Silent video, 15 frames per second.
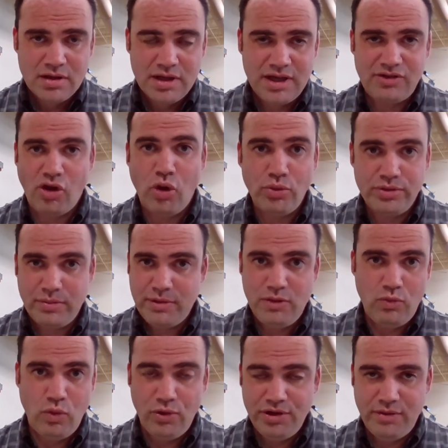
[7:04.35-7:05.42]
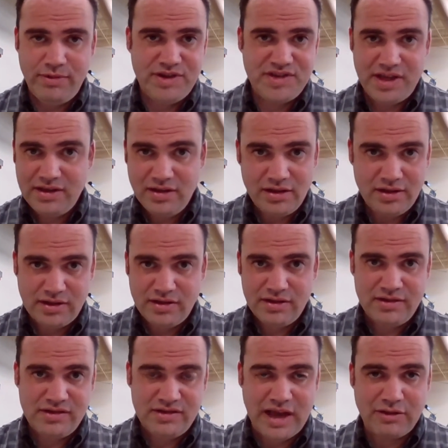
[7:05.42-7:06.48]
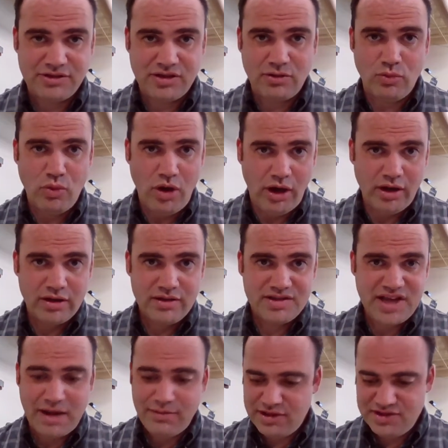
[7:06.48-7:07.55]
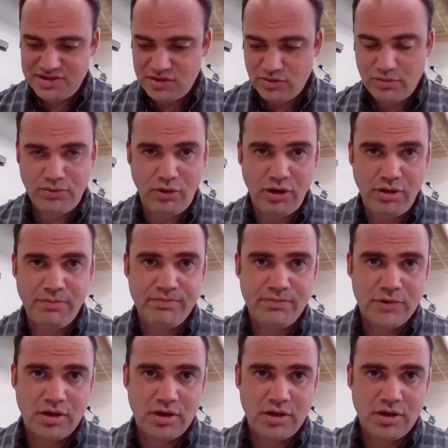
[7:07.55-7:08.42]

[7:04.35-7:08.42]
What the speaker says: He told them, he warned them, he said, look, this is how it's going to work. The Sabbath is so important.